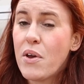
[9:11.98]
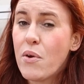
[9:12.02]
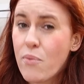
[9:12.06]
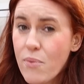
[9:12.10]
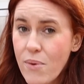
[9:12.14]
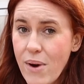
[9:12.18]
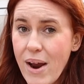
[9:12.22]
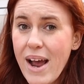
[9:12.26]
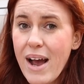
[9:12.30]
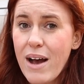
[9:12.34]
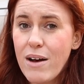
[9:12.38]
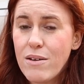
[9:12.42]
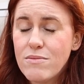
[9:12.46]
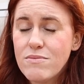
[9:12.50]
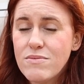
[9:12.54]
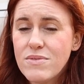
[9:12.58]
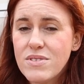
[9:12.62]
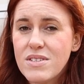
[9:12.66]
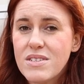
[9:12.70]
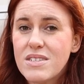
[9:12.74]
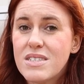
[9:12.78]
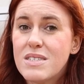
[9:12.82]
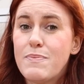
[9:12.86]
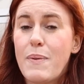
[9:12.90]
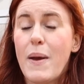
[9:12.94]

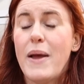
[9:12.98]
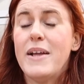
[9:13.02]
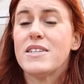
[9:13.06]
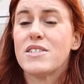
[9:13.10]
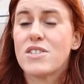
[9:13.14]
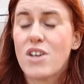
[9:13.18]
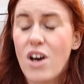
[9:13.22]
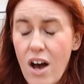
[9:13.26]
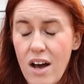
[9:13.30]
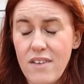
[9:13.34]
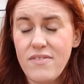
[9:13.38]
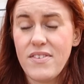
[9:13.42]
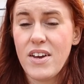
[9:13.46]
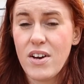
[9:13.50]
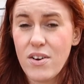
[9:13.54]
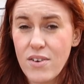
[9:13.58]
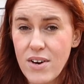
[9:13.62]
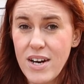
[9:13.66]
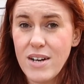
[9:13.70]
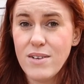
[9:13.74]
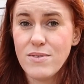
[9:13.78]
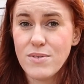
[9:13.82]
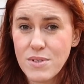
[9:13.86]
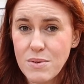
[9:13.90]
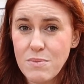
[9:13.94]
grounds, spent coffee
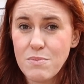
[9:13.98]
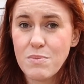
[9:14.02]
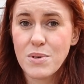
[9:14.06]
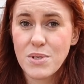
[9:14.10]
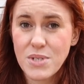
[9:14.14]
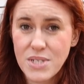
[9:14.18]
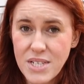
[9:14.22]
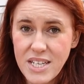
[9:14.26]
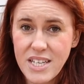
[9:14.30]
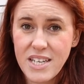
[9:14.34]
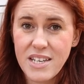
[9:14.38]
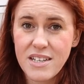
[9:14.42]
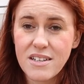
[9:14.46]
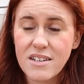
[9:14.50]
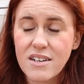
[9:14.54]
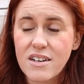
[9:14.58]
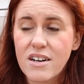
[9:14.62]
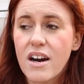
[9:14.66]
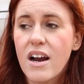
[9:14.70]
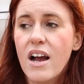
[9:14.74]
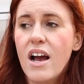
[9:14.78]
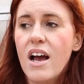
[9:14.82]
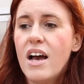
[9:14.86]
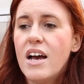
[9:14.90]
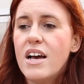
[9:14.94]
grounds in
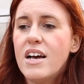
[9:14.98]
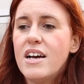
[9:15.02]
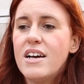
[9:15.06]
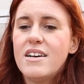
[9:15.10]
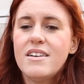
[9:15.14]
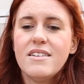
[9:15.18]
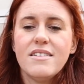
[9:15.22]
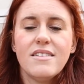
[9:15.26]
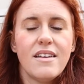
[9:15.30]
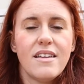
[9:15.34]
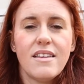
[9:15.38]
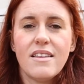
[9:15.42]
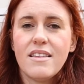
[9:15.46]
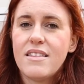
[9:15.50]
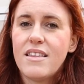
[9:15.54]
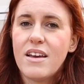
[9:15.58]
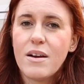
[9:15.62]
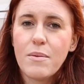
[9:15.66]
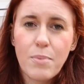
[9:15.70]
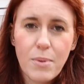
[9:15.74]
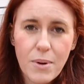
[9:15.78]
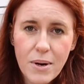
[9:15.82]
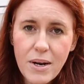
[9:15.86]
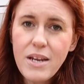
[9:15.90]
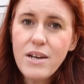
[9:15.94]
particular,
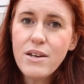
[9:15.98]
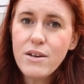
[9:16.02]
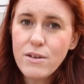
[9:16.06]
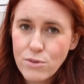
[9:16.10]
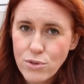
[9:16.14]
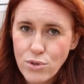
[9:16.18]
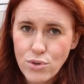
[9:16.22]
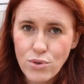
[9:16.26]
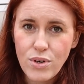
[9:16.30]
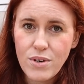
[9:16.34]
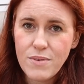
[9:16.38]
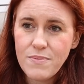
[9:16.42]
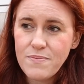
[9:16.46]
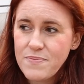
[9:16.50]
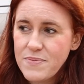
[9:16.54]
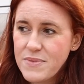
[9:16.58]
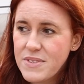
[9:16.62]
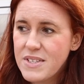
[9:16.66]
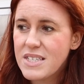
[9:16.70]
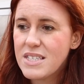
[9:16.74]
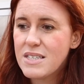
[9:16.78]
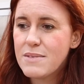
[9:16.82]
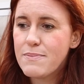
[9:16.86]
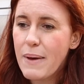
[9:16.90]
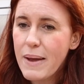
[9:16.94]
they're pretty neutral,
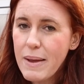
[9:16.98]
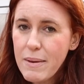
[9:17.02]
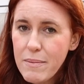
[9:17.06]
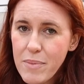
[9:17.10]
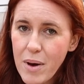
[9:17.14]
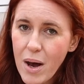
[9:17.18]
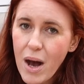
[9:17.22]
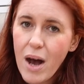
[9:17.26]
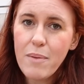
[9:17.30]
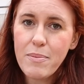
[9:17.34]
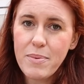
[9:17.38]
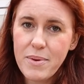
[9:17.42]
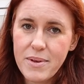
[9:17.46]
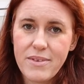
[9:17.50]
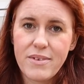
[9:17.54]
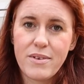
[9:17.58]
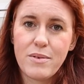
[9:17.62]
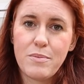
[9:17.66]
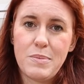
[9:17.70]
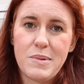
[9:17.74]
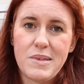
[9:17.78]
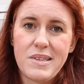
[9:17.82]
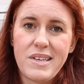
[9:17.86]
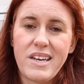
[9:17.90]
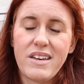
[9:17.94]
despite popular
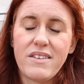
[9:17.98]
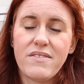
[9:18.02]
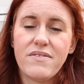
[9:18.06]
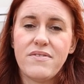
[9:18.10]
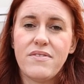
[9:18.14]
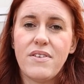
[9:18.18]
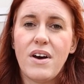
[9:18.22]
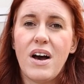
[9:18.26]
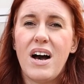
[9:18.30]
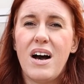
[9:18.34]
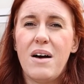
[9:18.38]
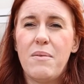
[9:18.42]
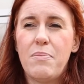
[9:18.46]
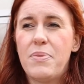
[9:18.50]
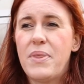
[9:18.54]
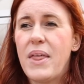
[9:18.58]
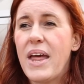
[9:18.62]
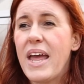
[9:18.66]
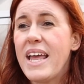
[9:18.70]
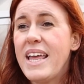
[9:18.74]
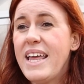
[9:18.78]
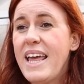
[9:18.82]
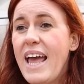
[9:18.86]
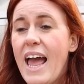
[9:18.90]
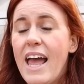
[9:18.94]
belief.
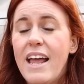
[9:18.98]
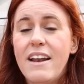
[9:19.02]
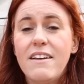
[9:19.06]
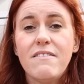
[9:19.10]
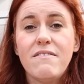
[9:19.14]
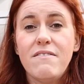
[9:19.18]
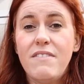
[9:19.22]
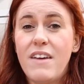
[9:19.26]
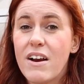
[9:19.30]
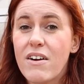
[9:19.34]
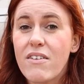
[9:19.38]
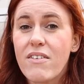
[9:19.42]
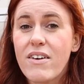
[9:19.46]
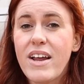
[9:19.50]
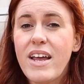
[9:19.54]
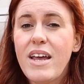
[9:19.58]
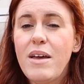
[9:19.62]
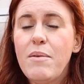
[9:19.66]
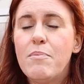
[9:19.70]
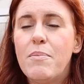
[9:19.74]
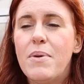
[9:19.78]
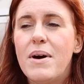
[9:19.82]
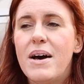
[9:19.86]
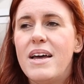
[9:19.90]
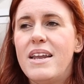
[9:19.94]
They can
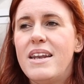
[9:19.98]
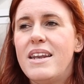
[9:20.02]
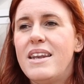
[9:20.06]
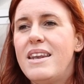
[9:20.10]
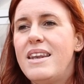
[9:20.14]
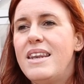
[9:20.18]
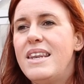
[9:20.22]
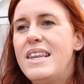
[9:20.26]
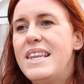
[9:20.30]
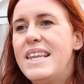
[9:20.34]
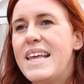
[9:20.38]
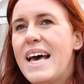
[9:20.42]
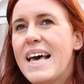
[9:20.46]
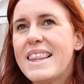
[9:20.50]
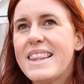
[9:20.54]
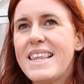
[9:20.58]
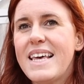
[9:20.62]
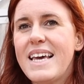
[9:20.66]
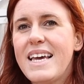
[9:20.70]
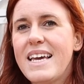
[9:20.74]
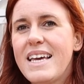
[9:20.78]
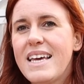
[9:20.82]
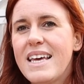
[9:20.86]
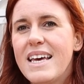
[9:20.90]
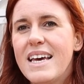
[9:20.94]
vary, but
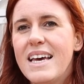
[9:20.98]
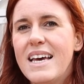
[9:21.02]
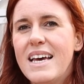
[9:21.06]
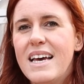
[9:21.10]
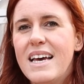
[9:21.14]
nothing